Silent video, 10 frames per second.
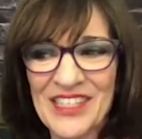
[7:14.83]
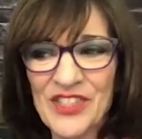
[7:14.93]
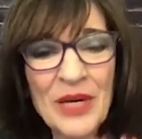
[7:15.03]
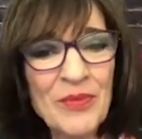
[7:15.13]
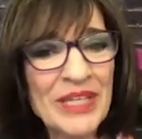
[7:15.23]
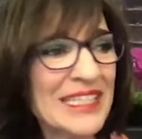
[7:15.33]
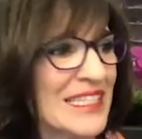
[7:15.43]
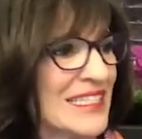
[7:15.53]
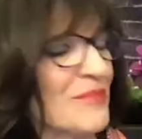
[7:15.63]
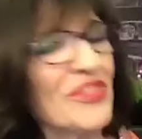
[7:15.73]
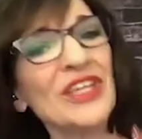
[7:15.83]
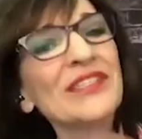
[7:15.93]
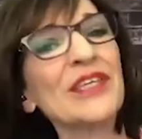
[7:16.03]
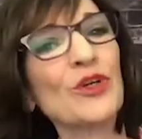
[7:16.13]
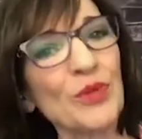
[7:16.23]
So then we get to some
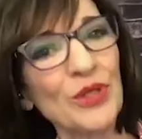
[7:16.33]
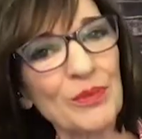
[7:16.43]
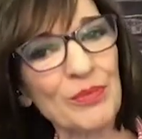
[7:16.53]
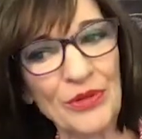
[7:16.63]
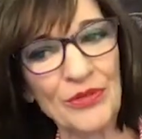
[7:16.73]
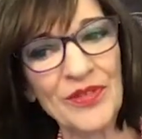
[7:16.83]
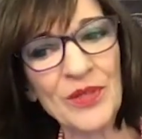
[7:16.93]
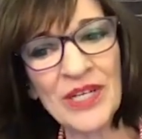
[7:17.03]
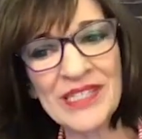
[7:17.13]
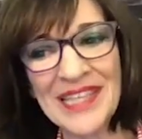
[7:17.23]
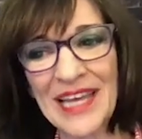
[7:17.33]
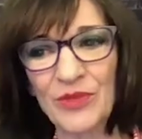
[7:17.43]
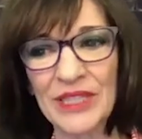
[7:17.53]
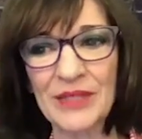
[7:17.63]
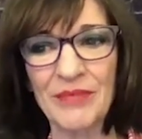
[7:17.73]
things that are bulletproof. And what does that
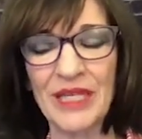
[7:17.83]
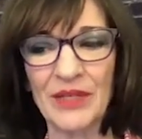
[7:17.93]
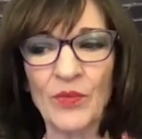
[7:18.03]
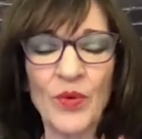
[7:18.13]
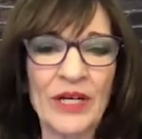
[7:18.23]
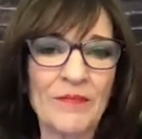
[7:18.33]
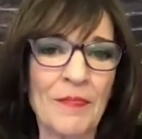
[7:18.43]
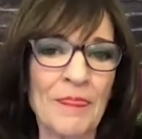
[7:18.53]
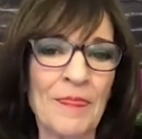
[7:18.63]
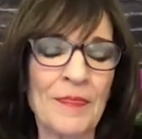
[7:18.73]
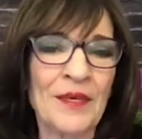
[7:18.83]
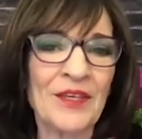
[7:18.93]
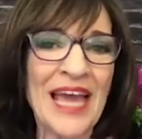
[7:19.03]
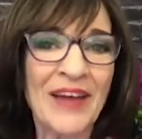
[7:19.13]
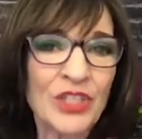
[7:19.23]
really mean? Well,
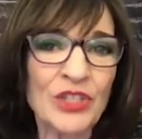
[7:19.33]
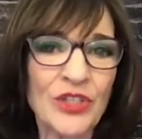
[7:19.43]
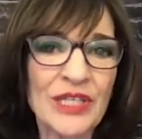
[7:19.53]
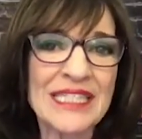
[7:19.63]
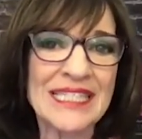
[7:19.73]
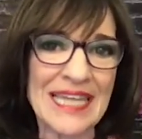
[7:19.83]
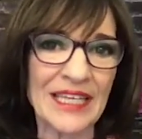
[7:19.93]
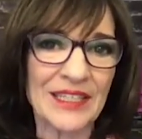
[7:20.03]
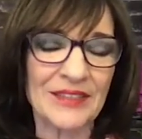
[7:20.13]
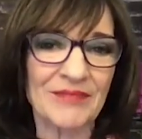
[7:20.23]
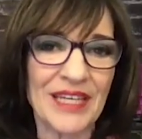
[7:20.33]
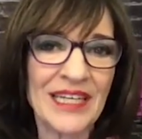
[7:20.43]
you have to look at data.